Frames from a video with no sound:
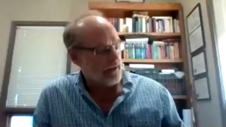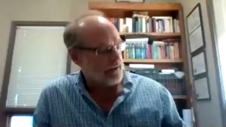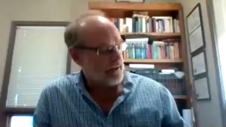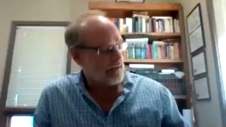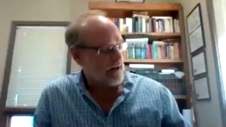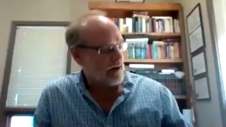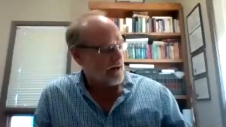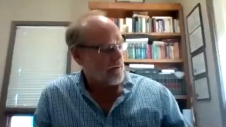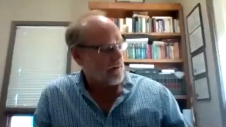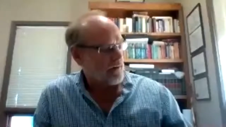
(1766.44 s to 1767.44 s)
in our
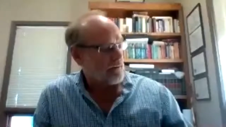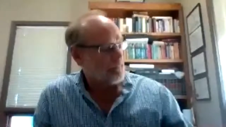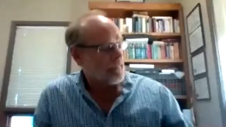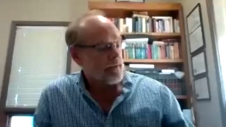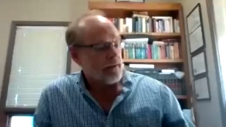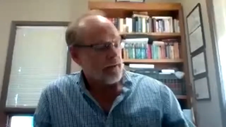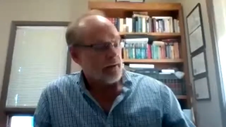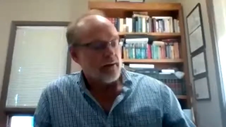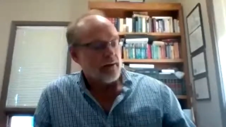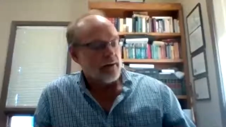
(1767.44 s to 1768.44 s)
area.
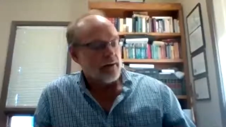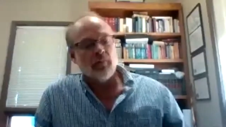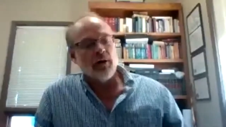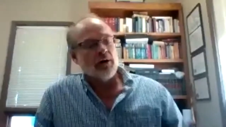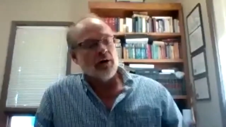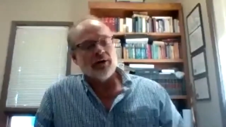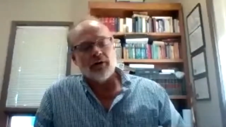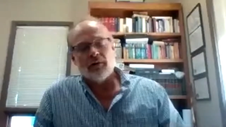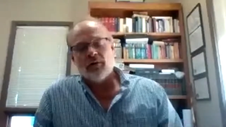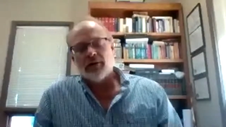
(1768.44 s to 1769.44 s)
We also
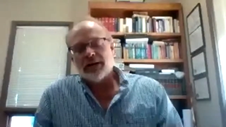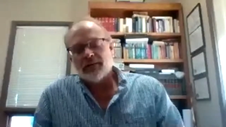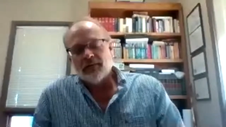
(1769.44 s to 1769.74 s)
are working